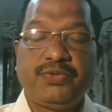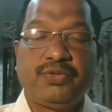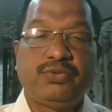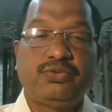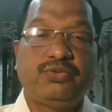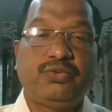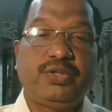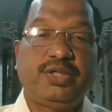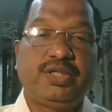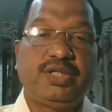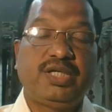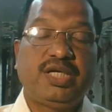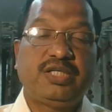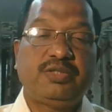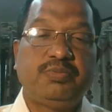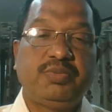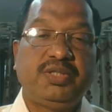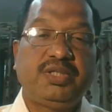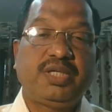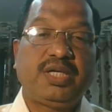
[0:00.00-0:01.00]
So it
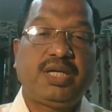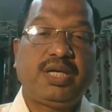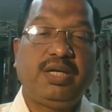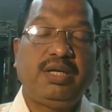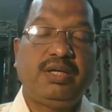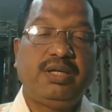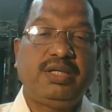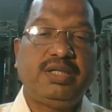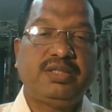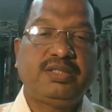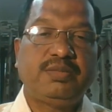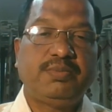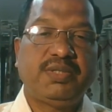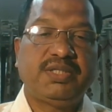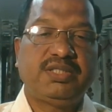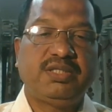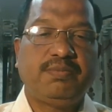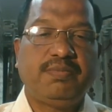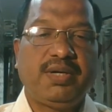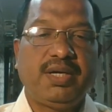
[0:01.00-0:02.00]
has been clearly
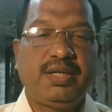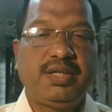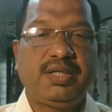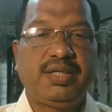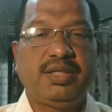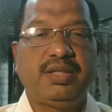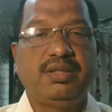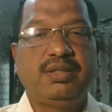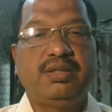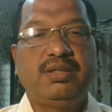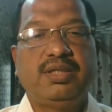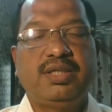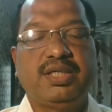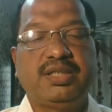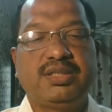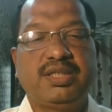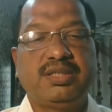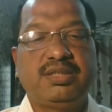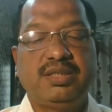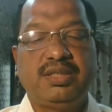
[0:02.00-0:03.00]
specified in the
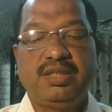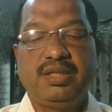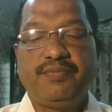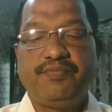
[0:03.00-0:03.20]
SSC